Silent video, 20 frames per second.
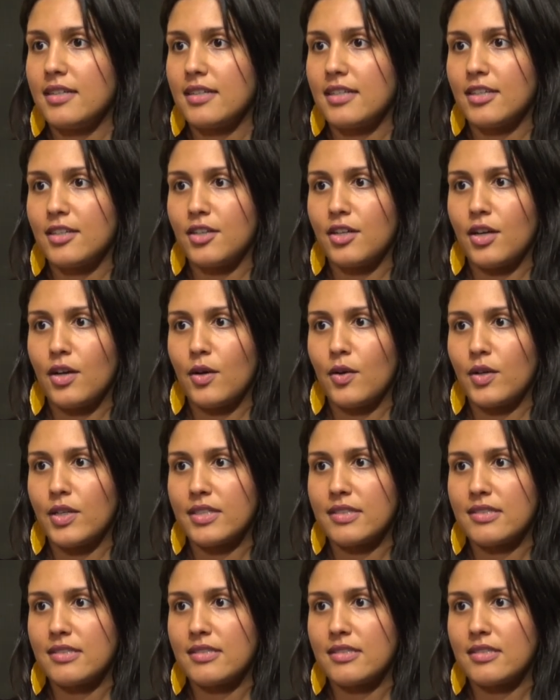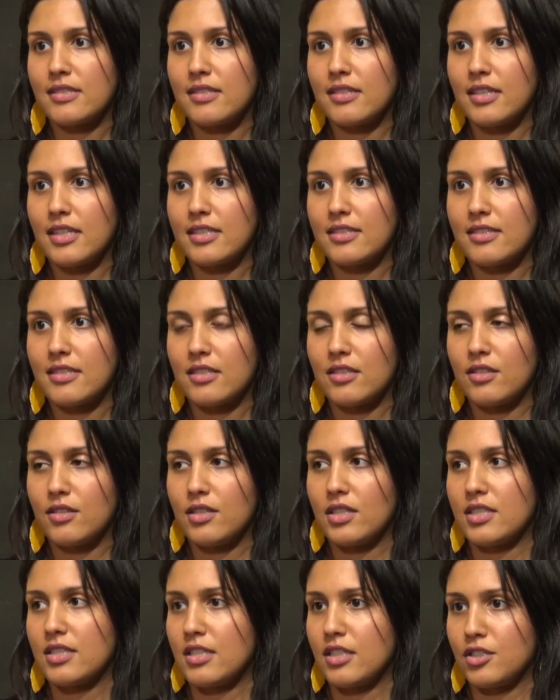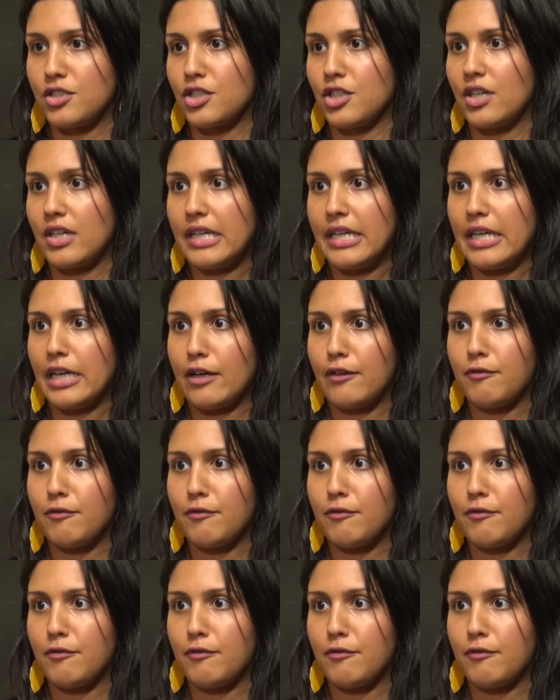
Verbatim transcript: you know, it's it's it's the journey